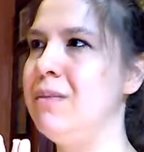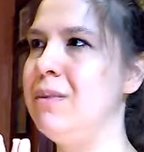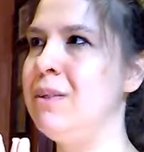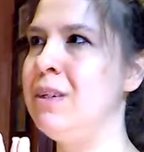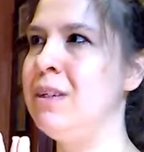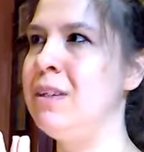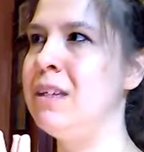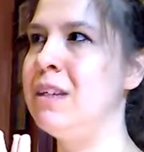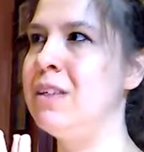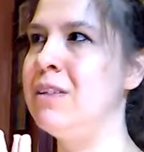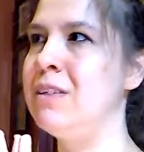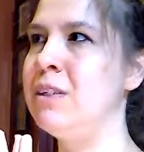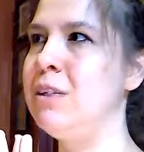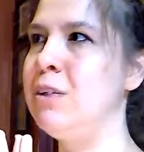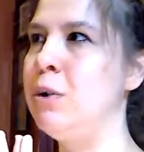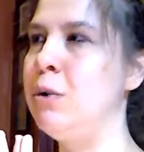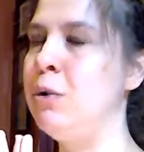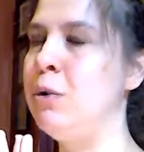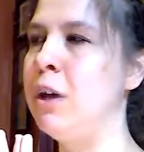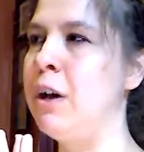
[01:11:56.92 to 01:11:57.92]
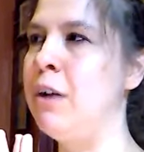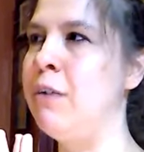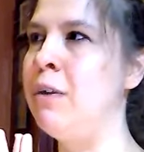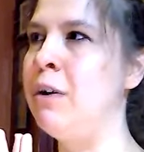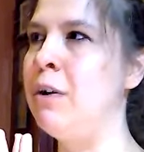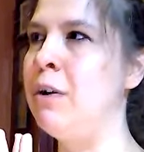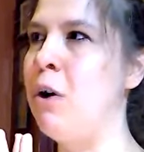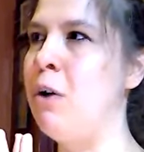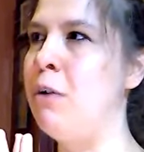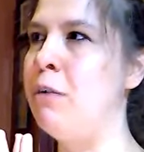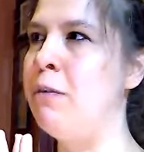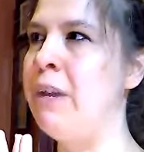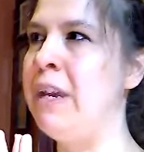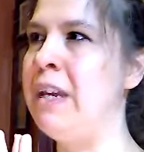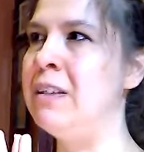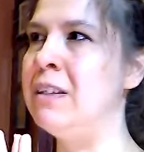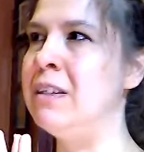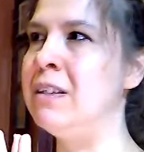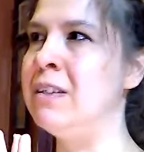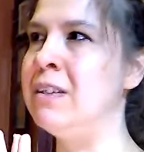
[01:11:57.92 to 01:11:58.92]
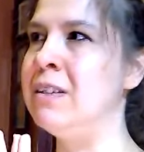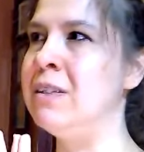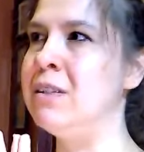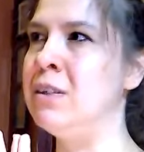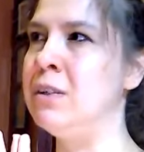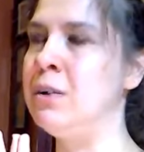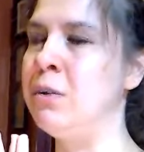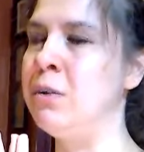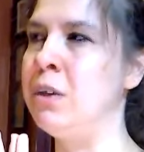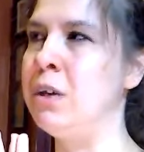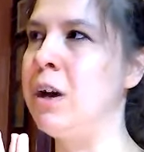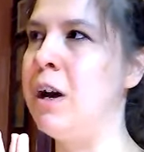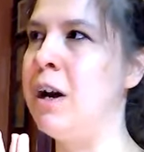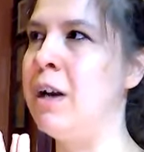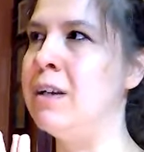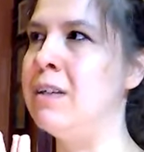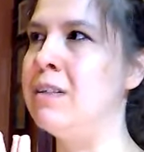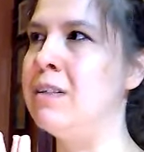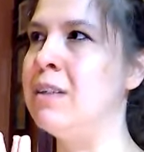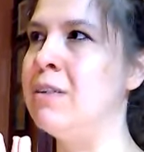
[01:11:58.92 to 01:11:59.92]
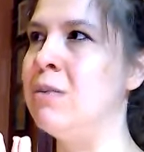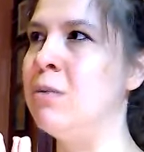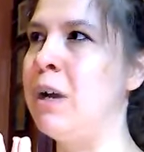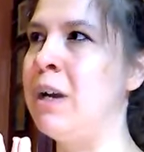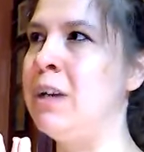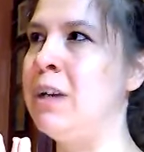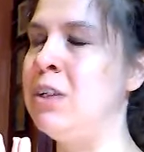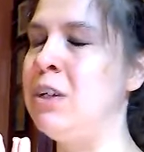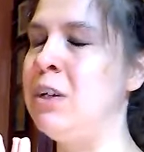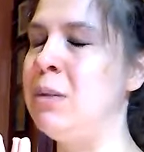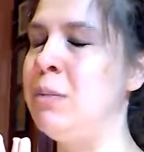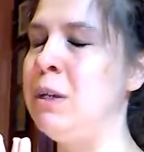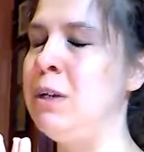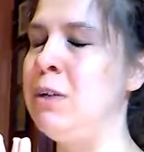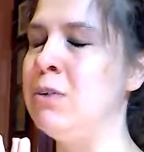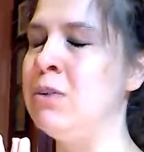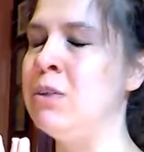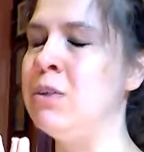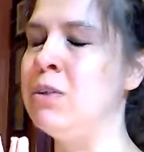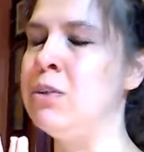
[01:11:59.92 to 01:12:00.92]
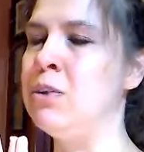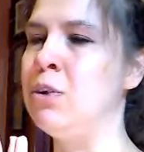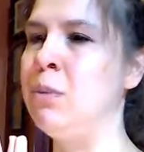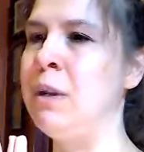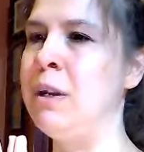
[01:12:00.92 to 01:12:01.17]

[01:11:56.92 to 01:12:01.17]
She says to know love in all faces is to know the goddess. That's why she appears in so